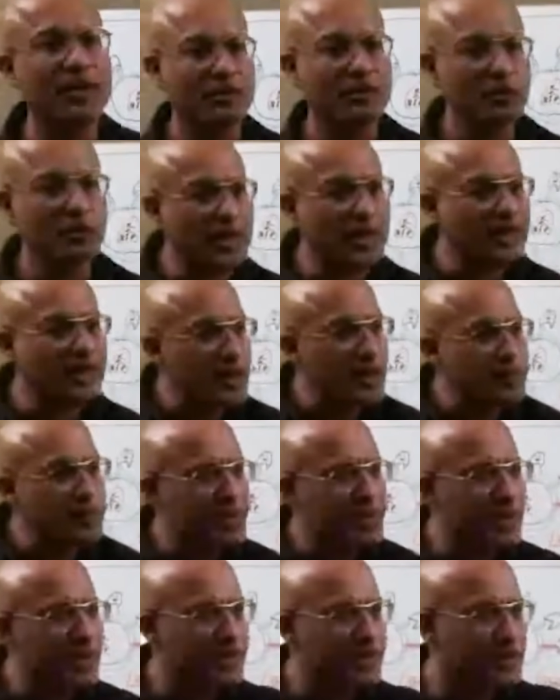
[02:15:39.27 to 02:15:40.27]
so that
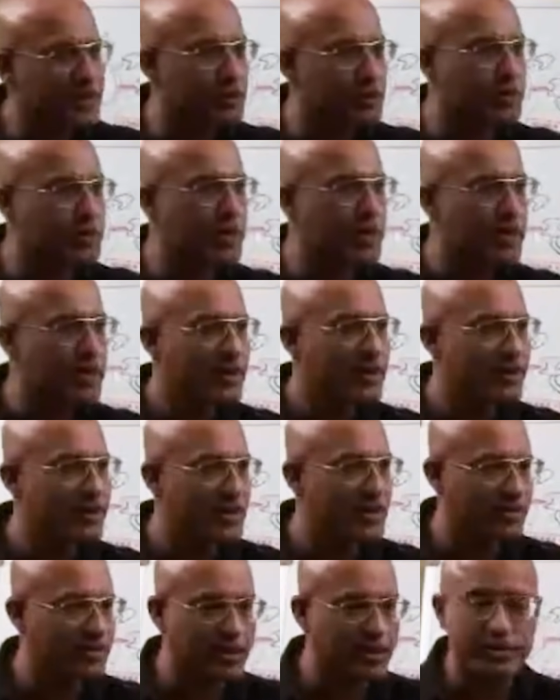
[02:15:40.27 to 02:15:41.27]
rapidly it should be
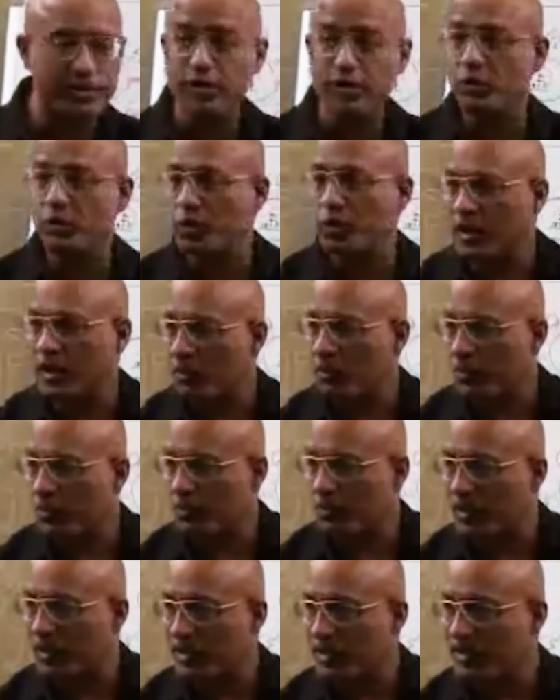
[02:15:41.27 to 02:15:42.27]
translated into other
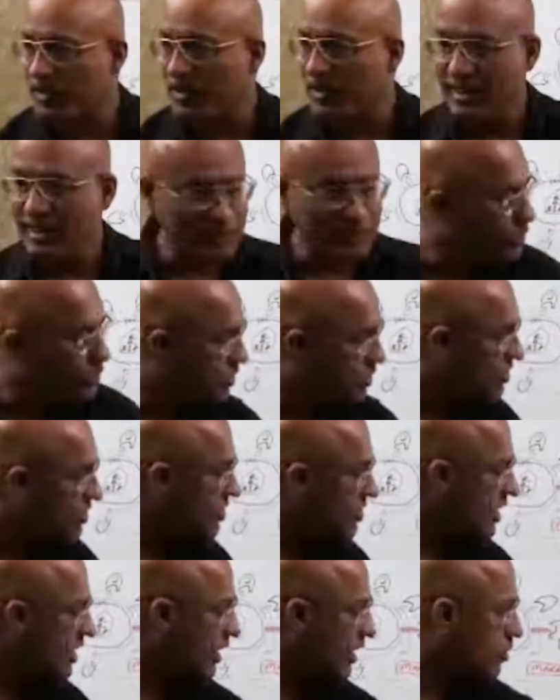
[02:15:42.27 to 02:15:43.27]
protein. So this
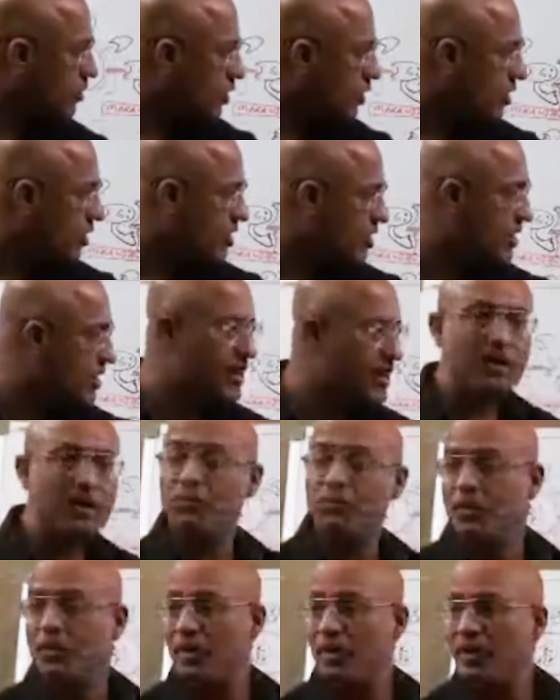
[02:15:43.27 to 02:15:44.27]
is also
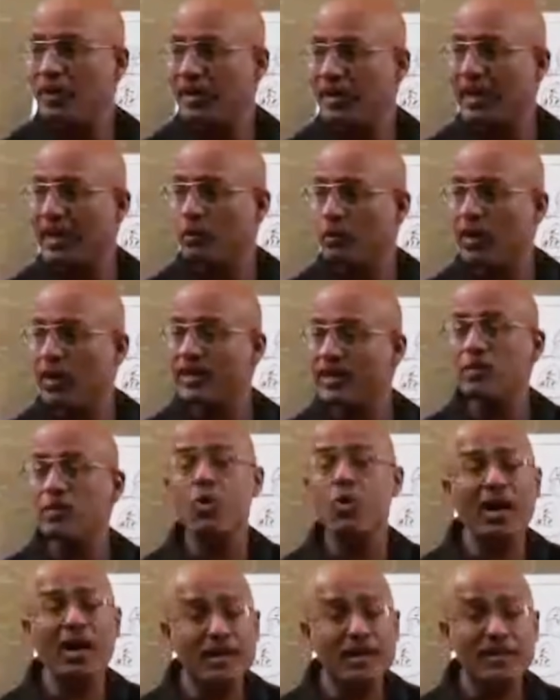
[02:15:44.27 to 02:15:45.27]
regulating
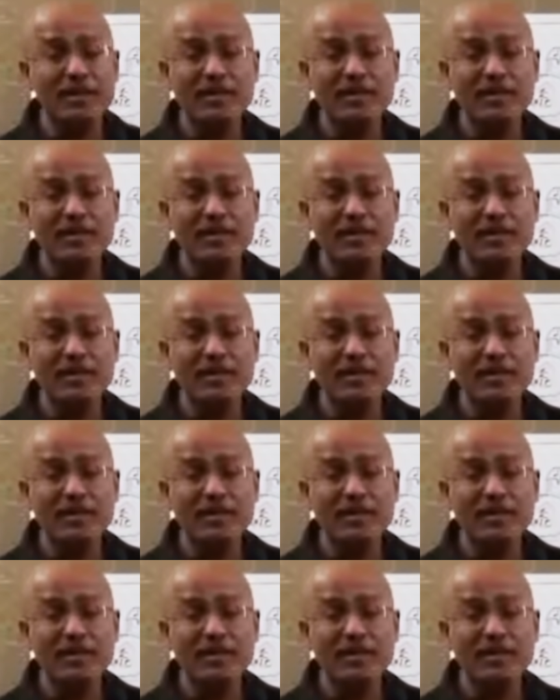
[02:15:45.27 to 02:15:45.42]
what?